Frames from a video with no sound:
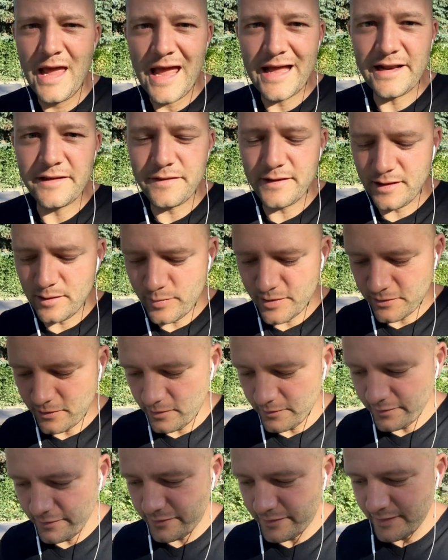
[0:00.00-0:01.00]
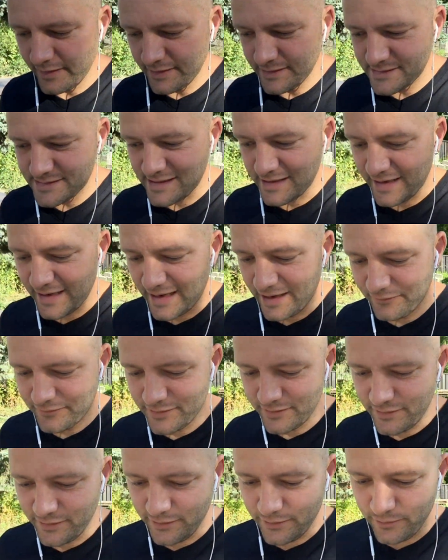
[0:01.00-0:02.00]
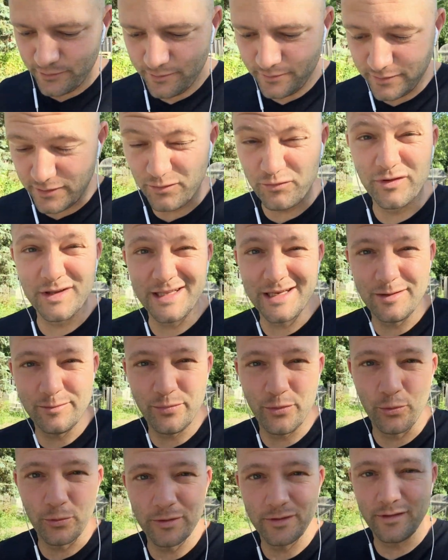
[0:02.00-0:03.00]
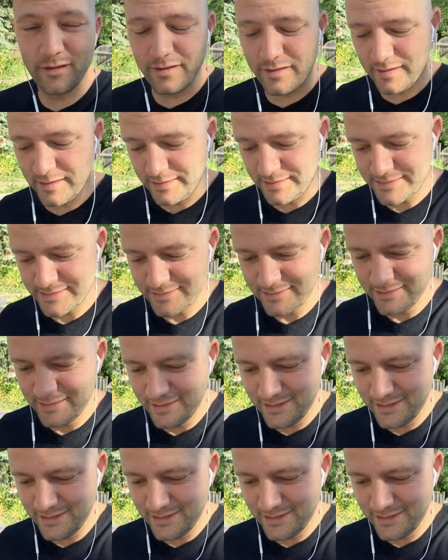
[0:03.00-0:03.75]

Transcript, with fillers: and I think about all the things that I have to do, the really important things.